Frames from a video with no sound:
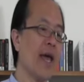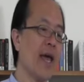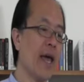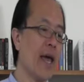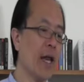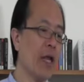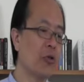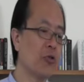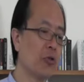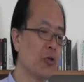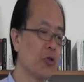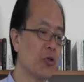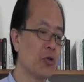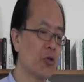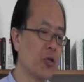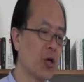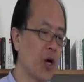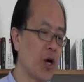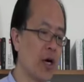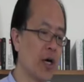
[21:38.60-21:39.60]
Energy
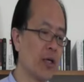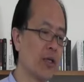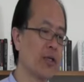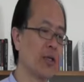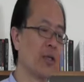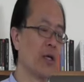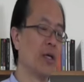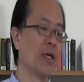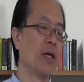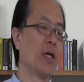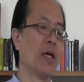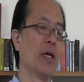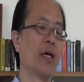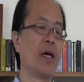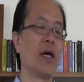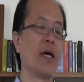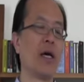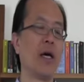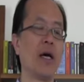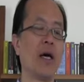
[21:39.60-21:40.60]
Stars
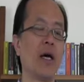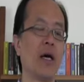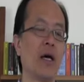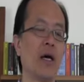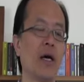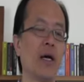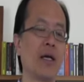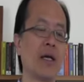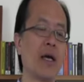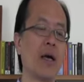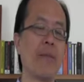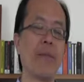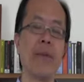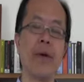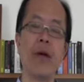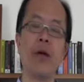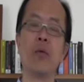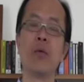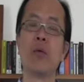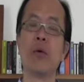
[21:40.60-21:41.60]

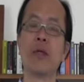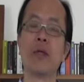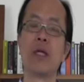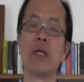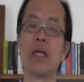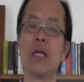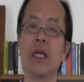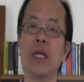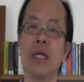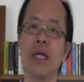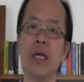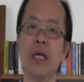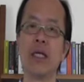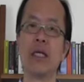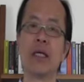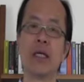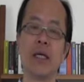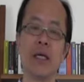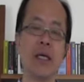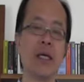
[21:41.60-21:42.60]
compared with the
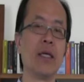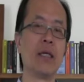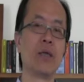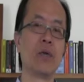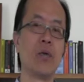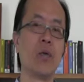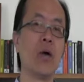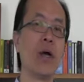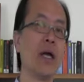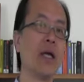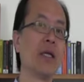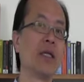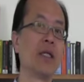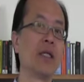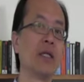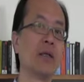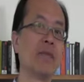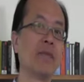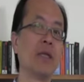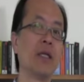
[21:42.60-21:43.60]
LEED is
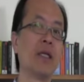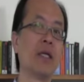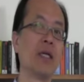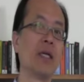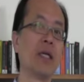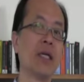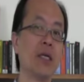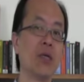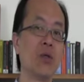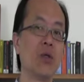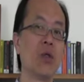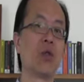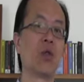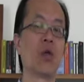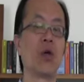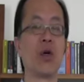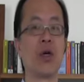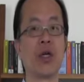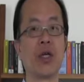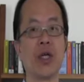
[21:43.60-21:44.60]
relatively easy
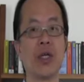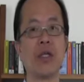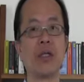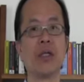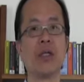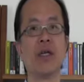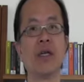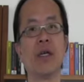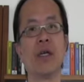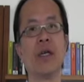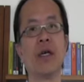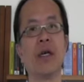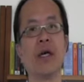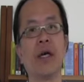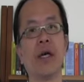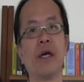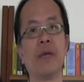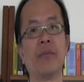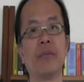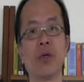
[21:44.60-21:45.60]
target,
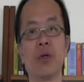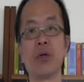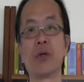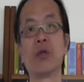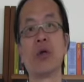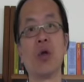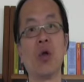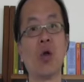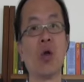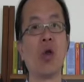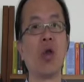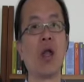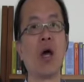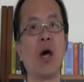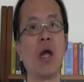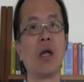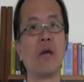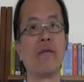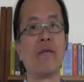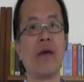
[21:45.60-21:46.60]
and because a
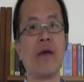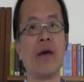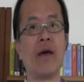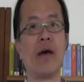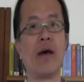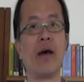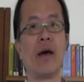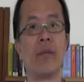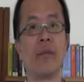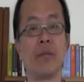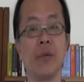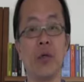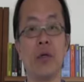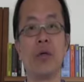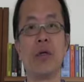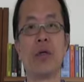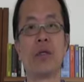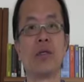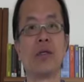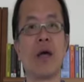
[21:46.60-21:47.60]
lot of
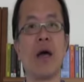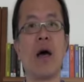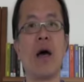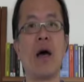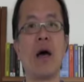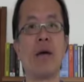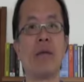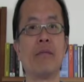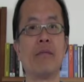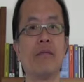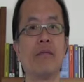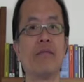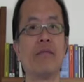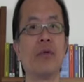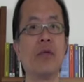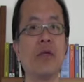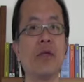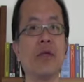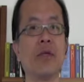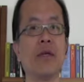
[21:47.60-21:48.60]
buildings are
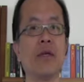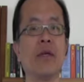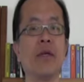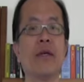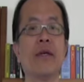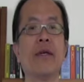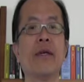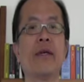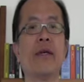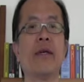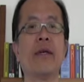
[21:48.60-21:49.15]
pretty